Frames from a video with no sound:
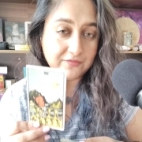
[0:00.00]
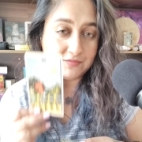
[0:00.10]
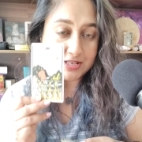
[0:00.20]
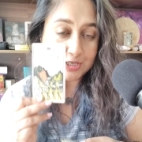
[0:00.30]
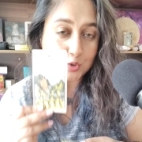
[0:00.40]

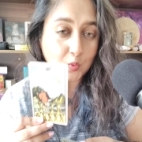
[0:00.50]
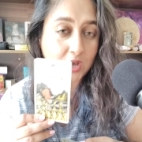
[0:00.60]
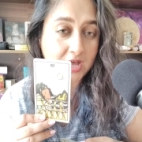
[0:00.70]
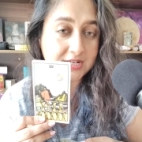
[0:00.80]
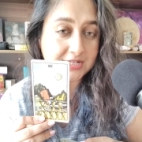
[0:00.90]
when you
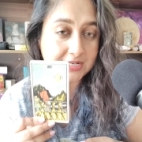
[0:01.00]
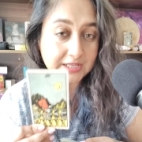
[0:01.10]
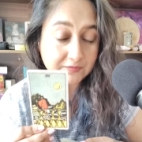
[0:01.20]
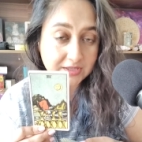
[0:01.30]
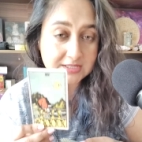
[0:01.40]
are
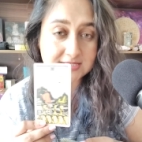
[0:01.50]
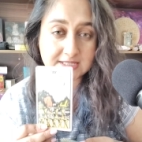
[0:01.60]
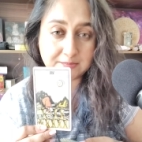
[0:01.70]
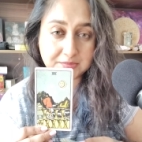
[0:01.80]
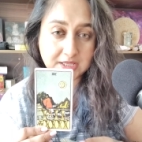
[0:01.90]
leaving
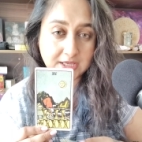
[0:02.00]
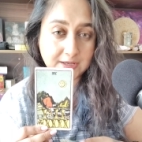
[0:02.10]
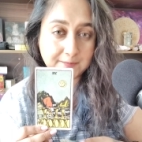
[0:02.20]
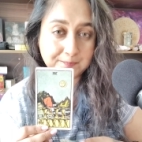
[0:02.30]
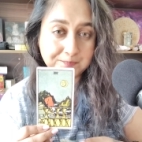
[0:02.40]

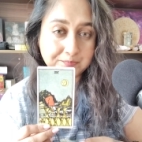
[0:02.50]
something